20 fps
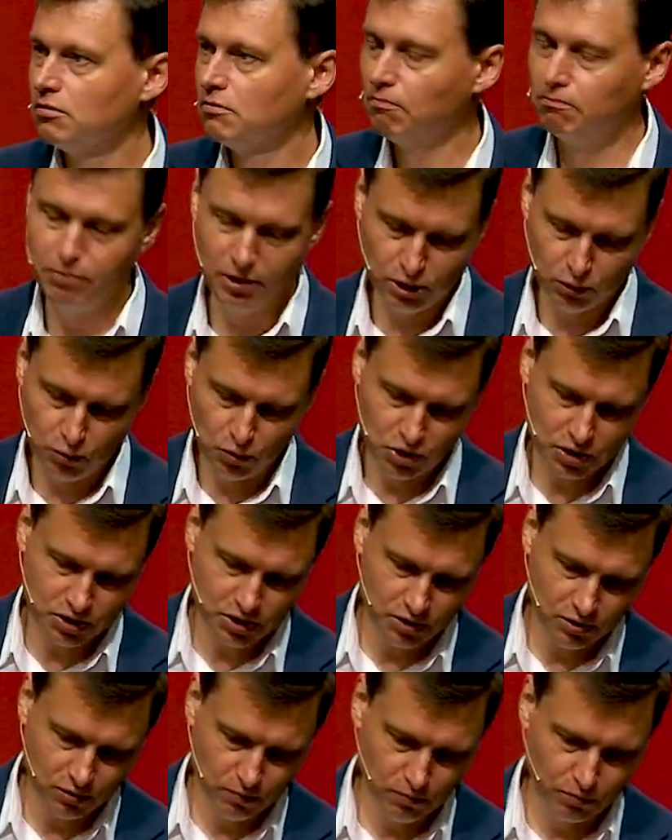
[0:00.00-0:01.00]
but we
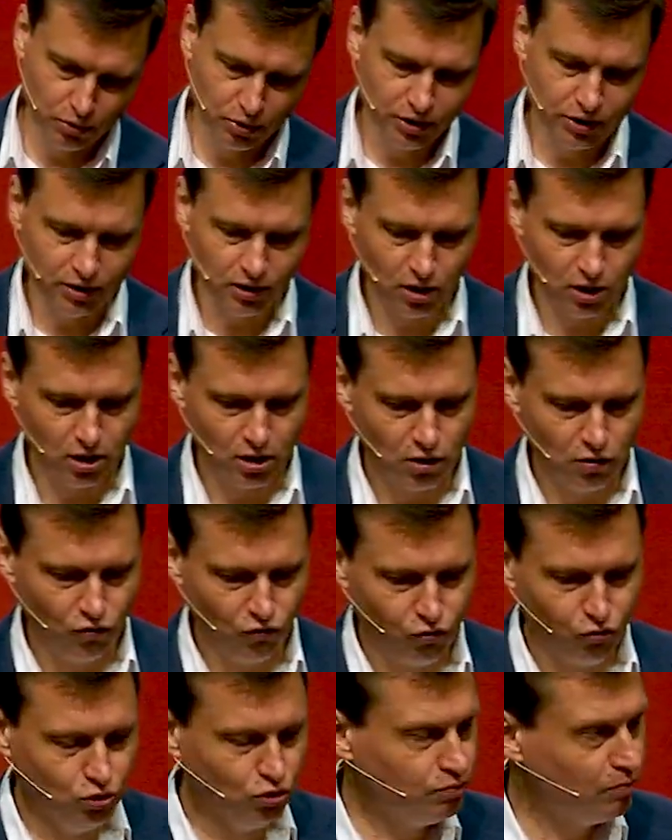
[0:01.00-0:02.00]
still bring
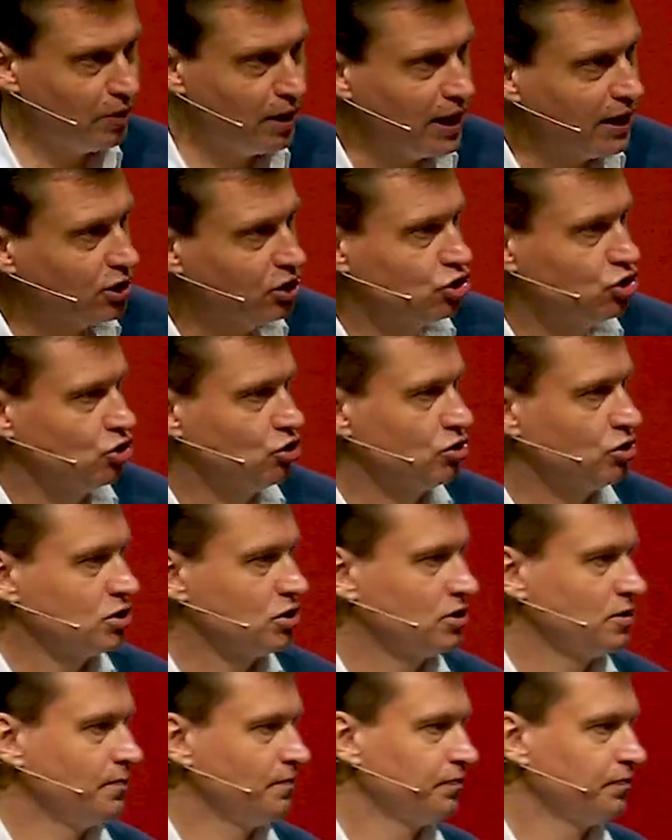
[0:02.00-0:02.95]
food packages